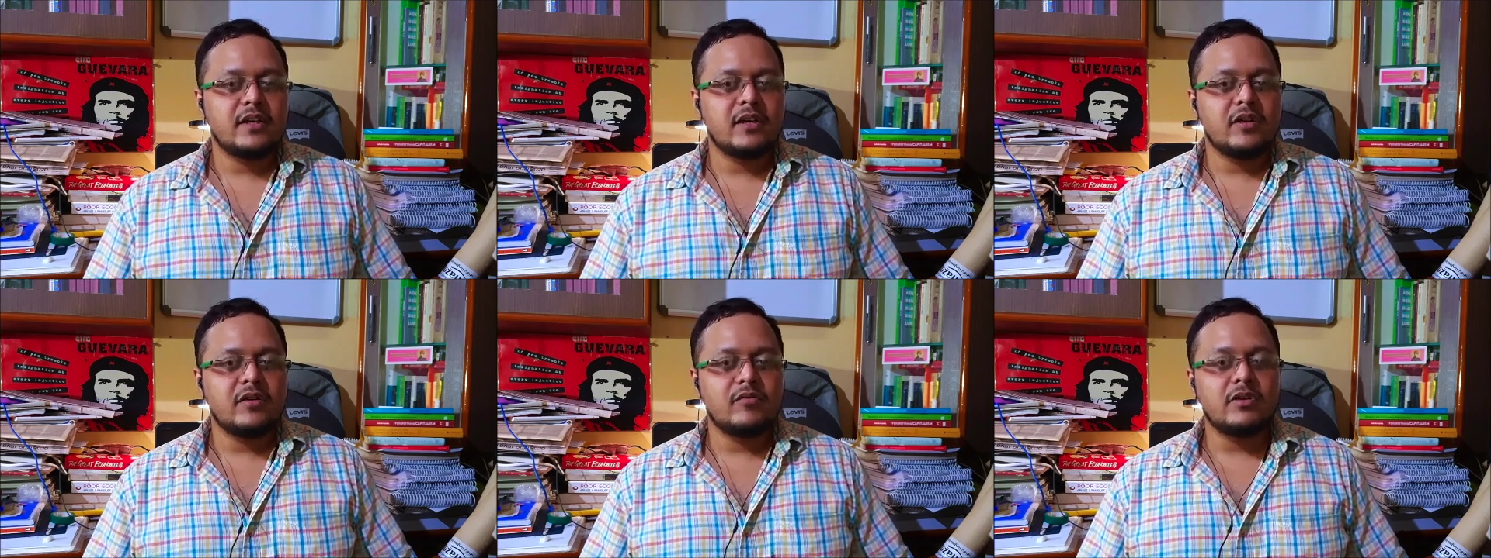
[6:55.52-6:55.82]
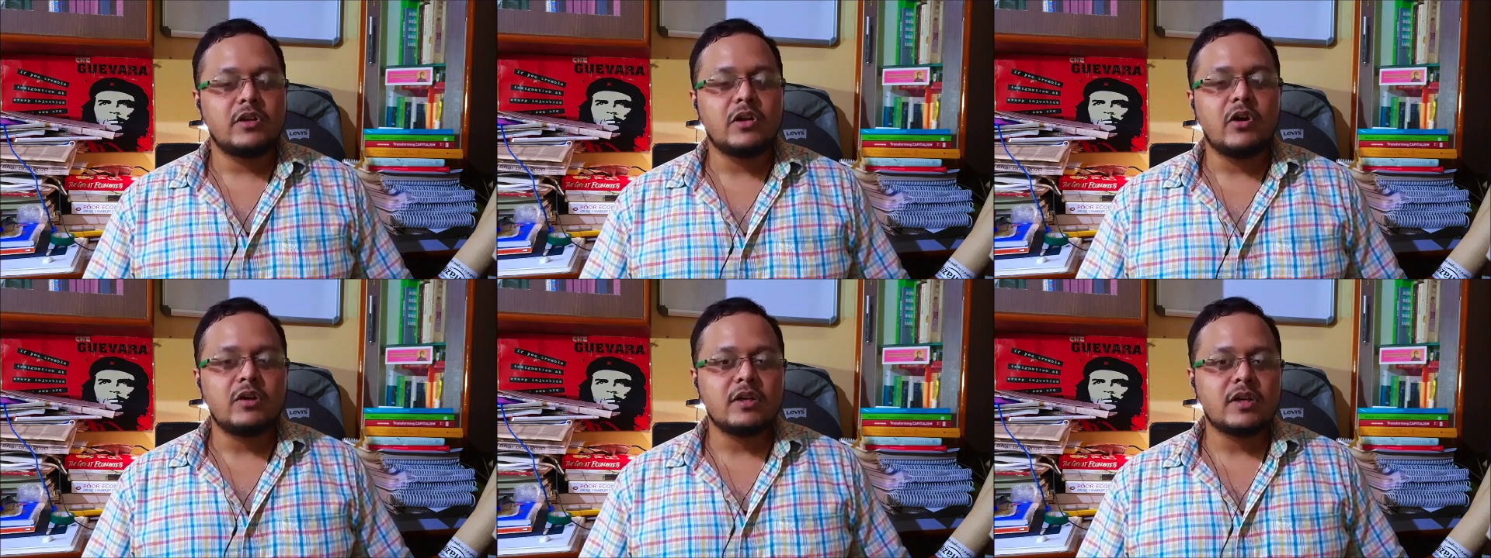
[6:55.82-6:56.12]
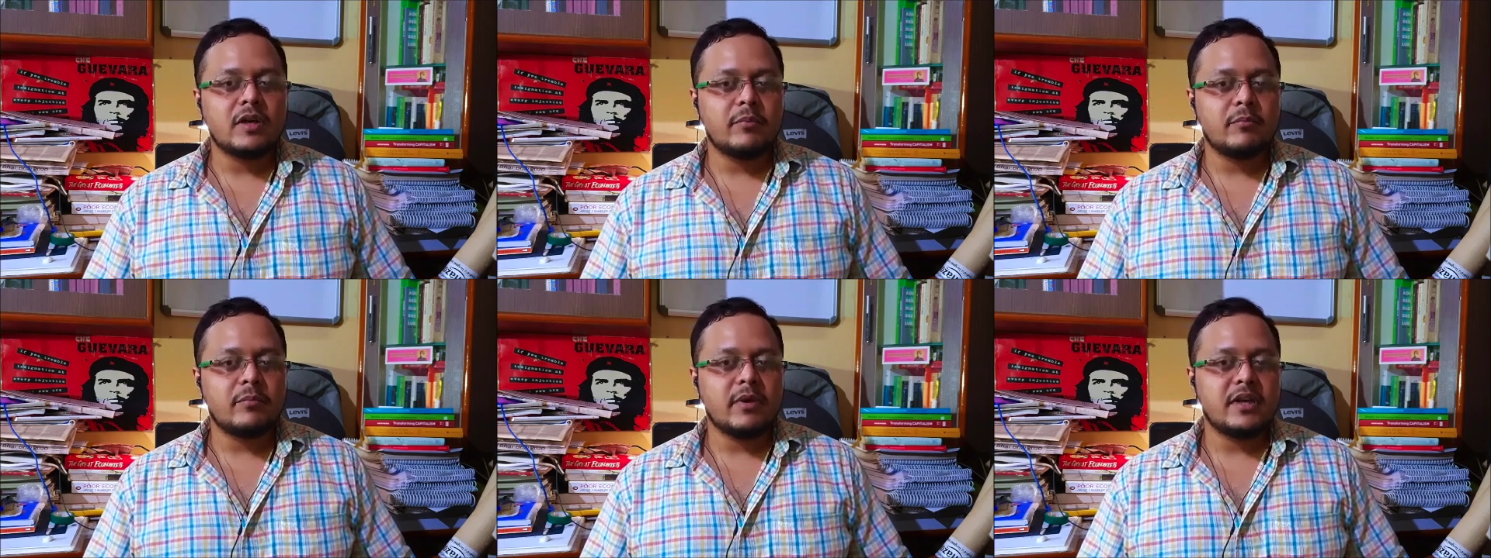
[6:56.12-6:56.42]
Without
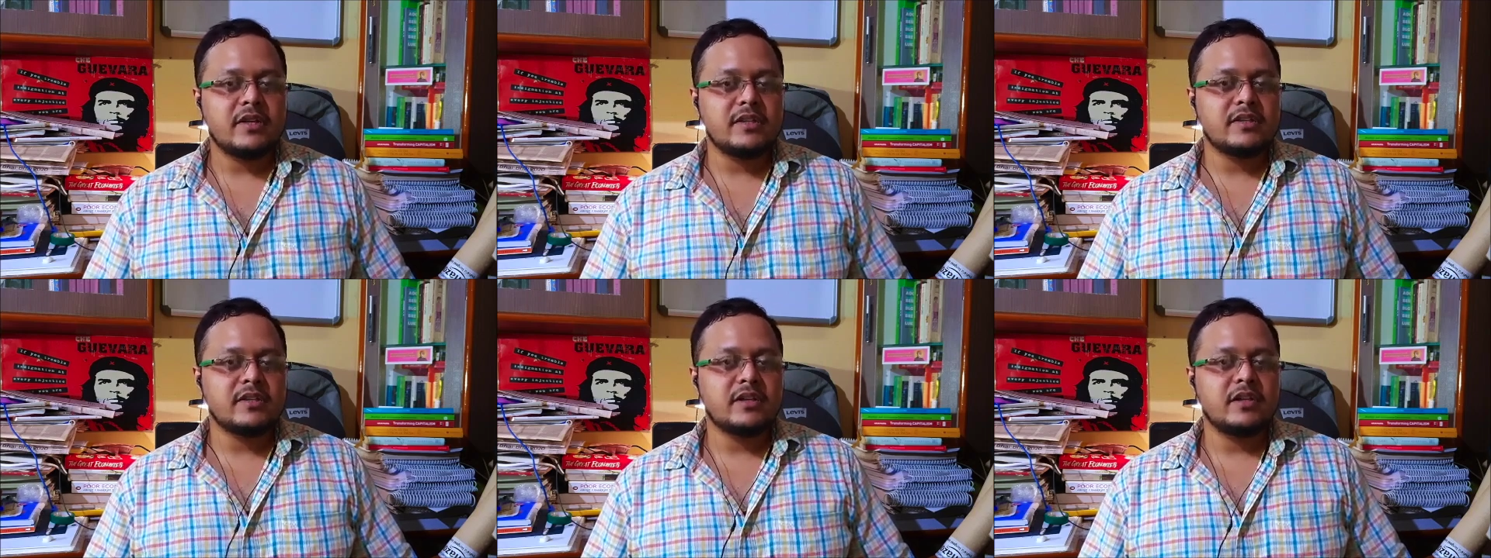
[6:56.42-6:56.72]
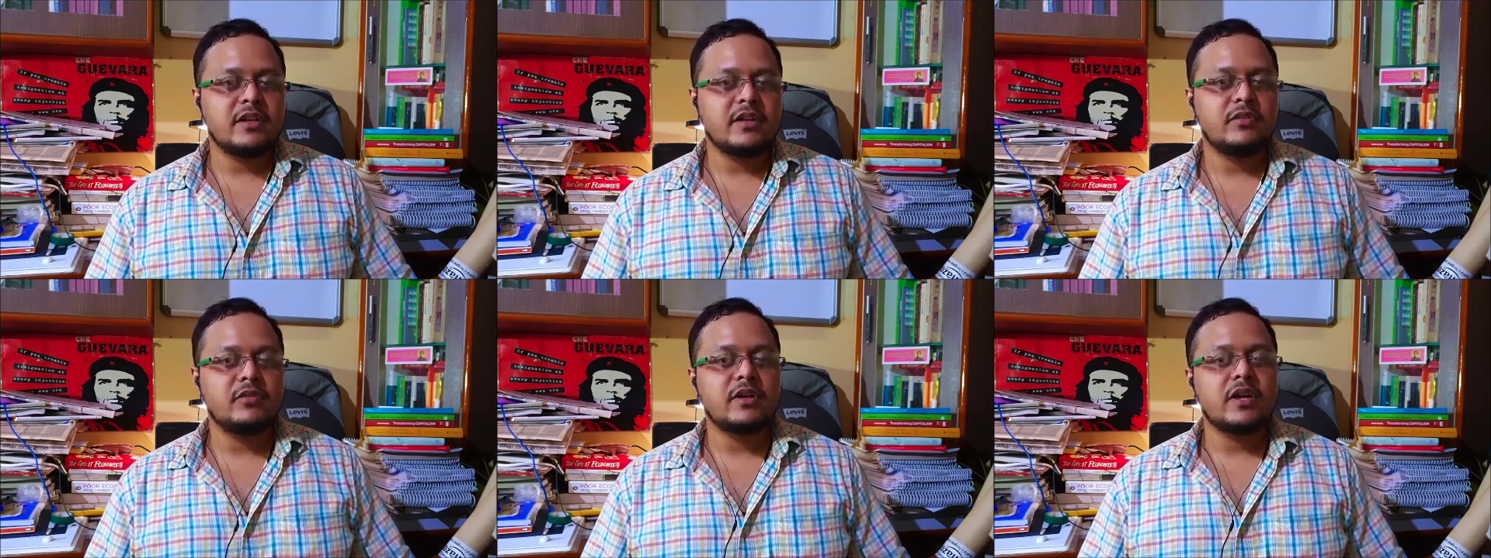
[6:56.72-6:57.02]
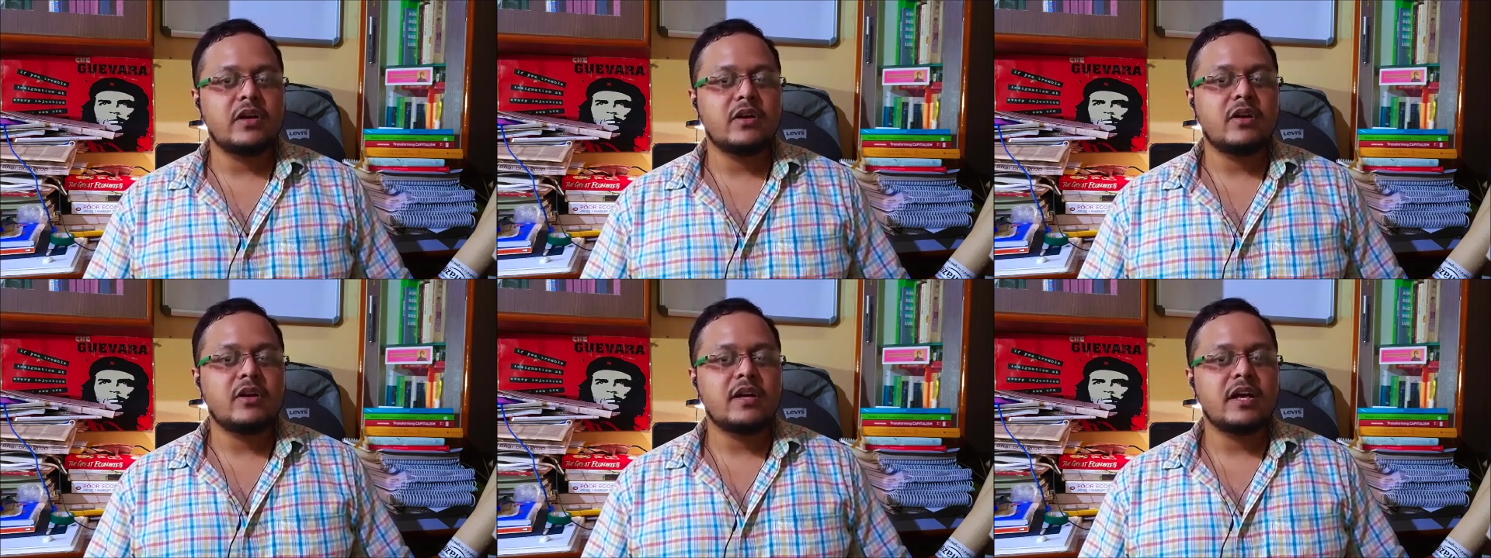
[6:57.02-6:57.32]
compassion, you
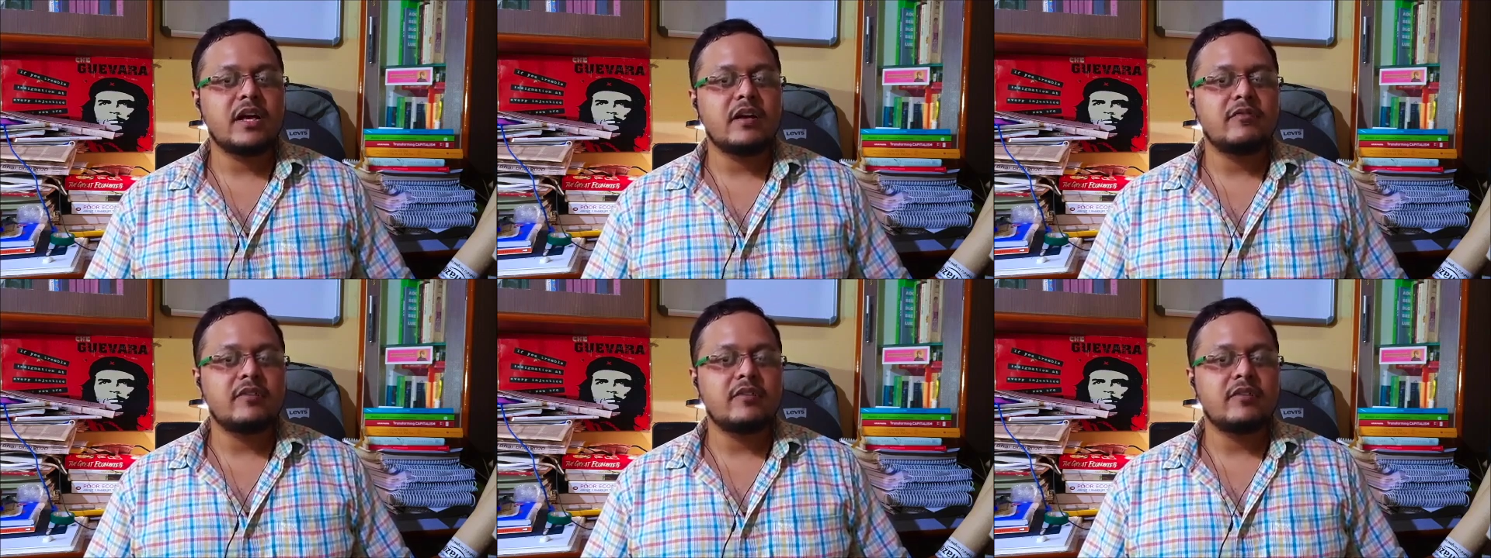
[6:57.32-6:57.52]
cannot have